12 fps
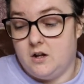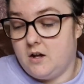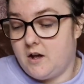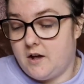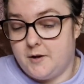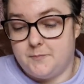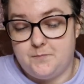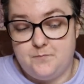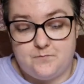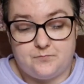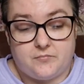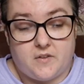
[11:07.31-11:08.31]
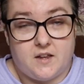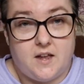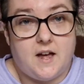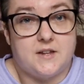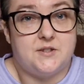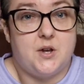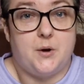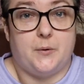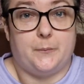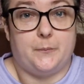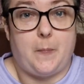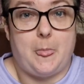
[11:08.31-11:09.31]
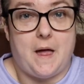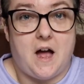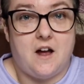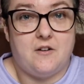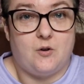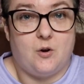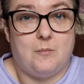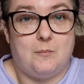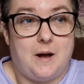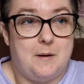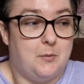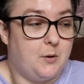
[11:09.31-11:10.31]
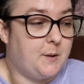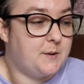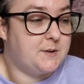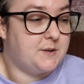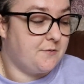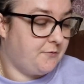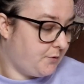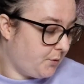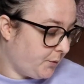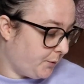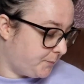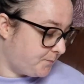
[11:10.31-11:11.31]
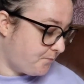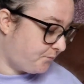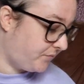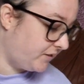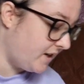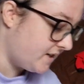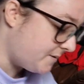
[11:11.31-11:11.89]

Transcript: Yeah, so that are all my books for this